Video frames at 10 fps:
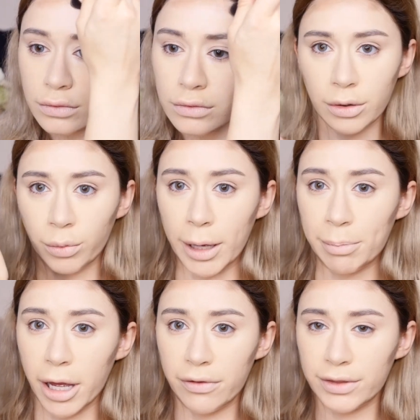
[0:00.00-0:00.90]
gonna wipe
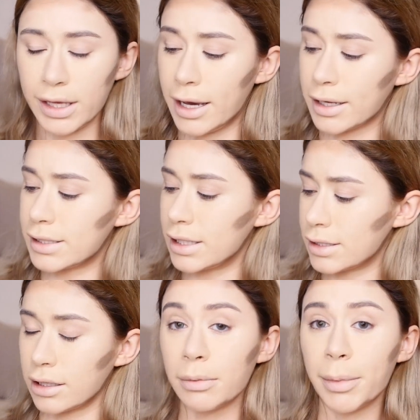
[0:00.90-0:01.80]
off the excess
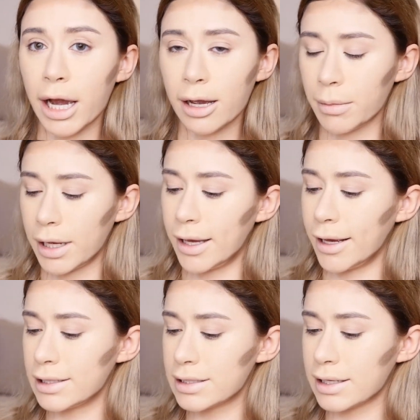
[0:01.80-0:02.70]
on the back of my
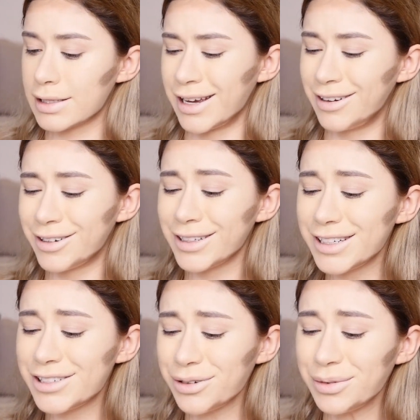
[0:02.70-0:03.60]
hand because I
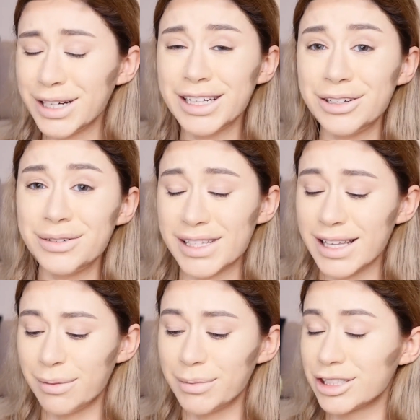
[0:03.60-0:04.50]
really don't want to use
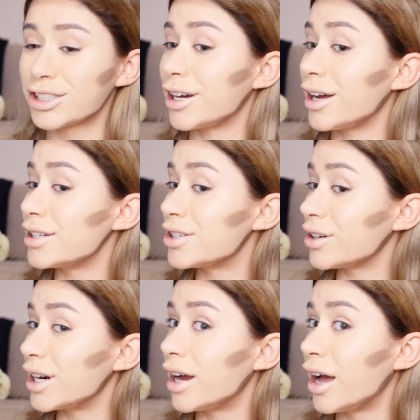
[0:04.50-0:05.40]
that much
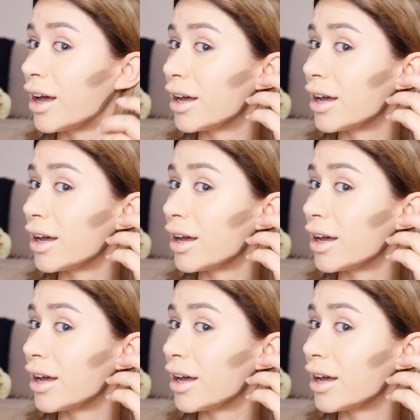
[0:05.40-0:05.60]
contour.